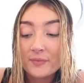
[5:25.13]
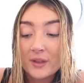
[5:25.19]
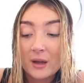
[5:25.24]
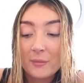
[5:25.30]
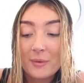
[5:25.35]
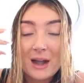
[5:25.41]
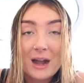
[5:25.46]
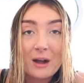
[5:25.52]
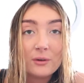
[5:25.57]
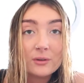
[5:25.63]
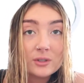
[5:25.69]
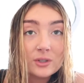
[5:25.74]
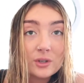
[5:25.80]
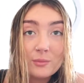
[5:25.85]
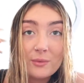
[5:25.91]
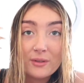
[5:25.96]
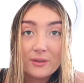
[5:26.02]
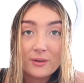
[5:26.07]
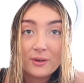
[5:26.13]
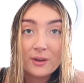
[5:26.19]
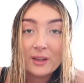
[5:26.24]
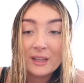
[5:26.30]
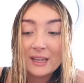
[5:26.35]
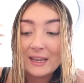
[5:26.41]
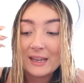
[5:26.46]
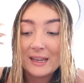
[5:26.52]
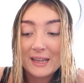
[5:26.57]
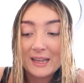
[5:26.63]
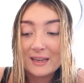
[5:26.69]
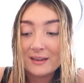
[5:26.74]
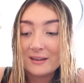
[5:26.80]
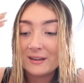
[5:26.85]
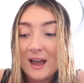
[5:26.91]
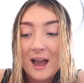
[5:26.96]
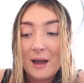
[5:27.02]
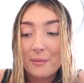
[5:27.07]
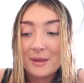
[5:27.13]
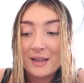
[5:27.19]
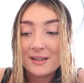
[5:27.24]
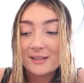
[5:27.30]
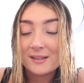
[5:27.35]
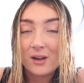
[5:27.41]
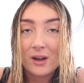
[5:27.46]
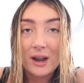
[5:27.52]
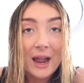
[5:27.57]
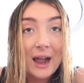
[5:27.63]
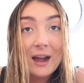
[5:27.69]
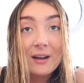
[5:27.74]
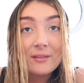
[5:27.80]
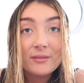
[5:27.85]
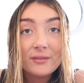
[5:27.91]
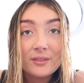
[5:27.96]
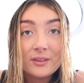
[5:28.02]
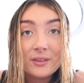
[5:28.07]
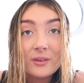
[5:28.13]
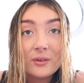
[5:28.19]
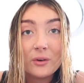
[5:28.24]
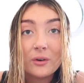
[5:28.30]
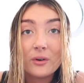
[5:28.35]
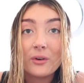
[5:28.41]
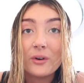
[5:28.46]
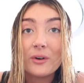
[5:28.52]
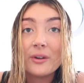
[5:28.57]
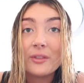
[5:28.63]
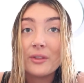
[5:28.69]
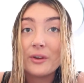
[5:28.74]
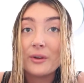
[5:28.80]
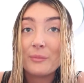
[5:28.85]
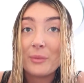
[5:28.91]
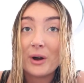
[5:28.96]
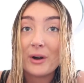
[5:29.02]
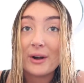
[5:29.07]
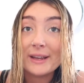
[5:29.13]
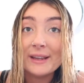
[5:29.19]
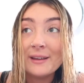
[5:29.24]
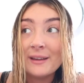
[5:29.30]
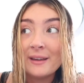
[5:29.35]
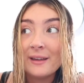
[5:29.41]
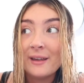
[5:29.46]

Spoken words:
about some of the eating habits I have or that my